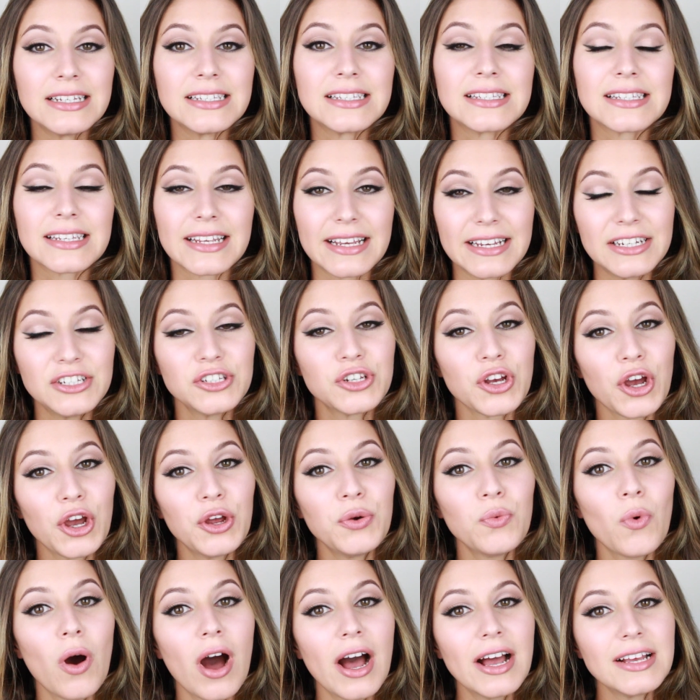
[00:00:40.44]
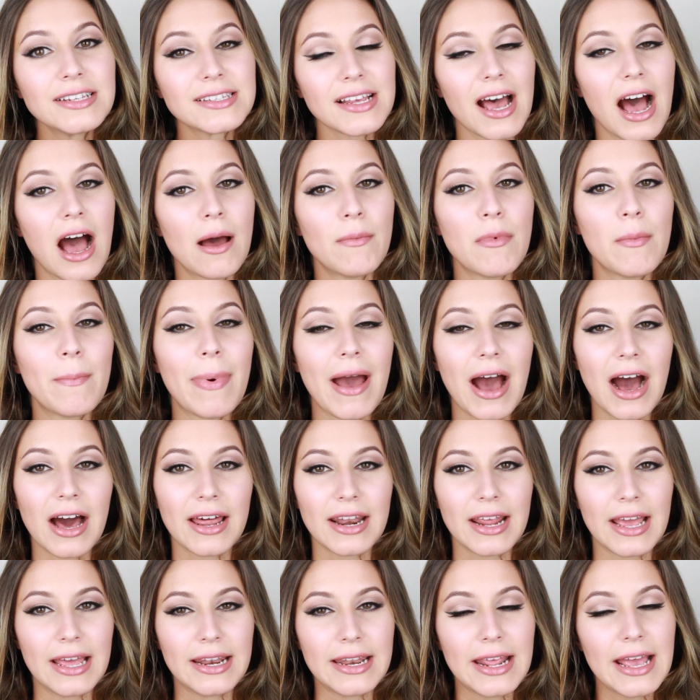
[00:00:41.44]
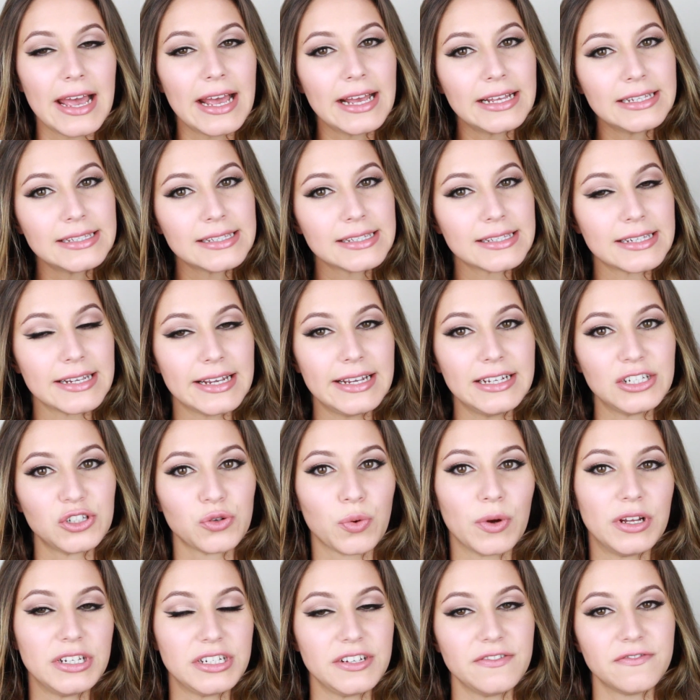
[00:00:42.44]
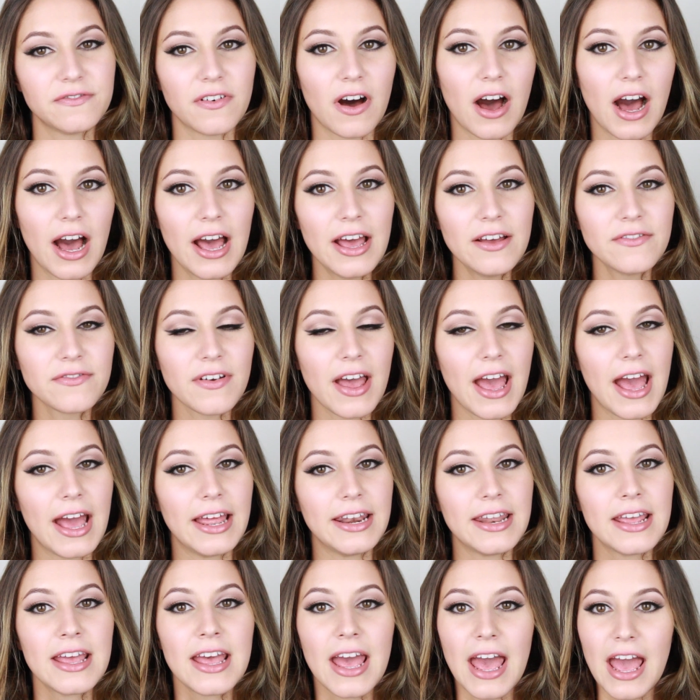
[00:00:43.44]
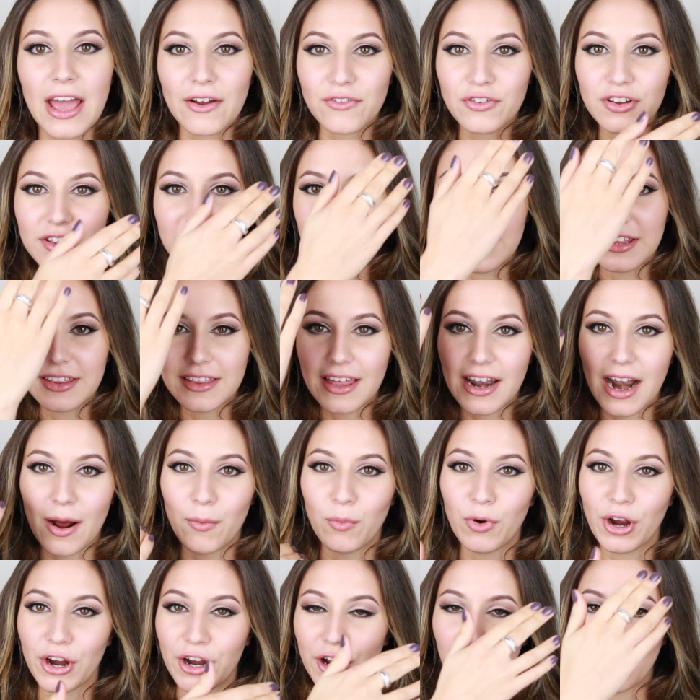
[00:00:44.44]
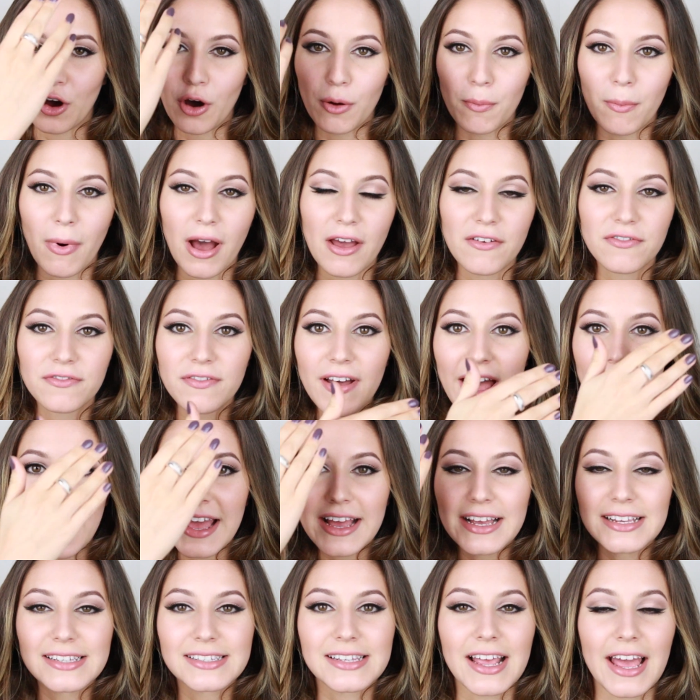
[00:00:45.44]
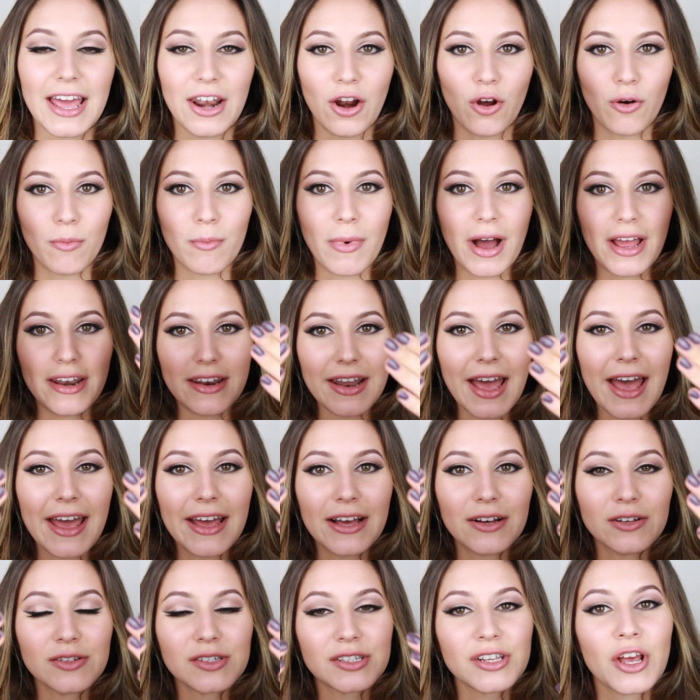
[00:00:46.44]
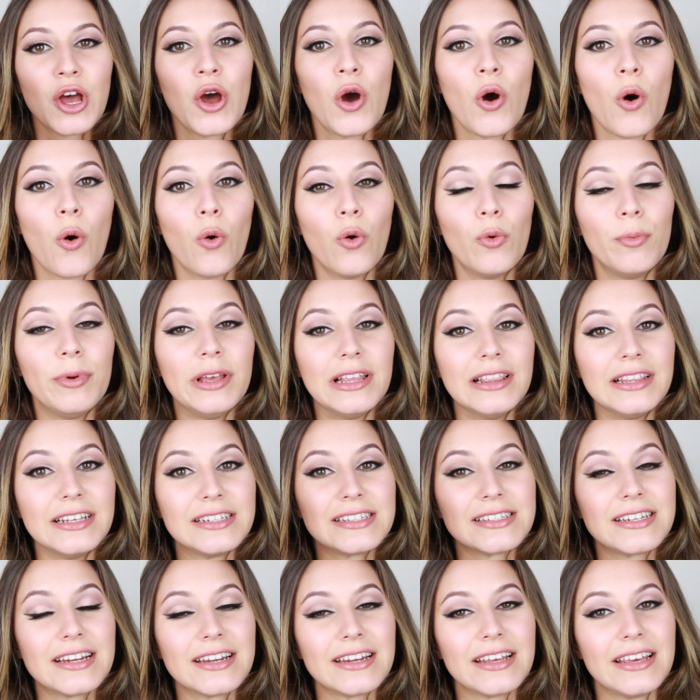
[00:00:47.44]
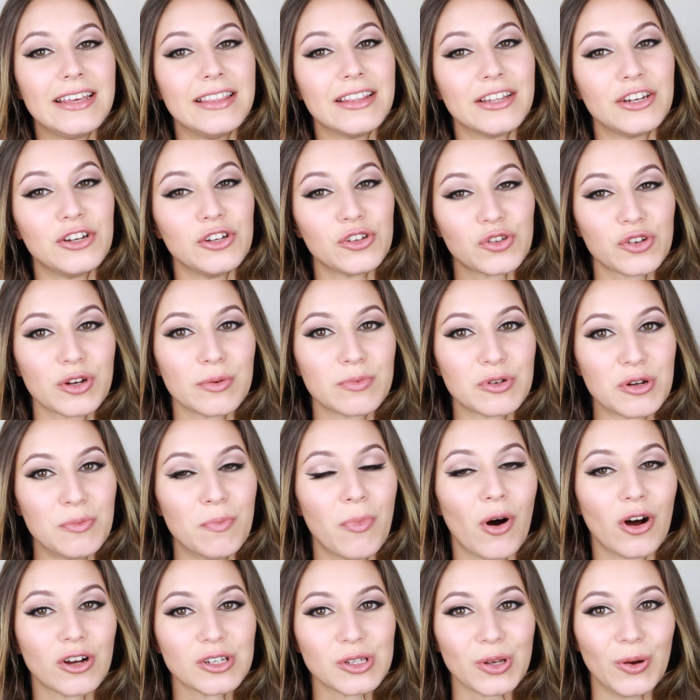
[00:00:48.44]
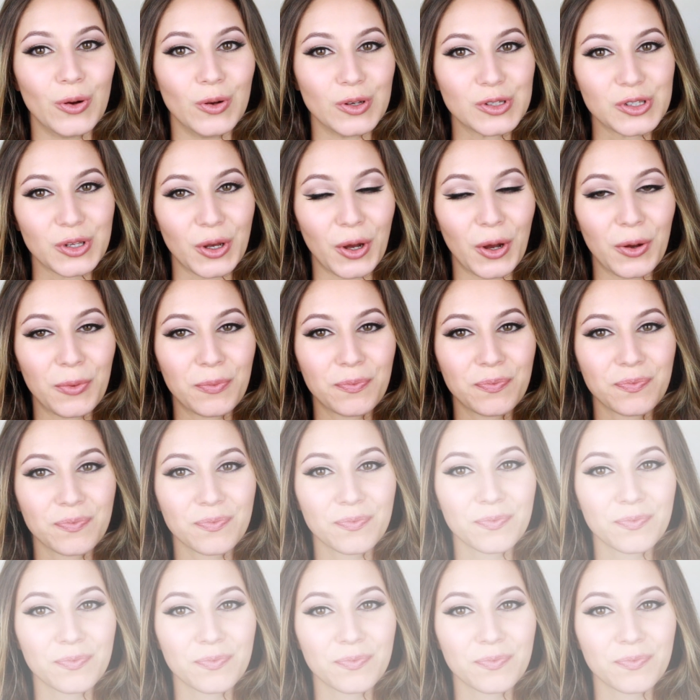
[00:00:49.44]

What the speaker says: Skin tone wise, I'm about an NC25 and everything that I'm wearing on my face and on my nails will be listed in the description box also.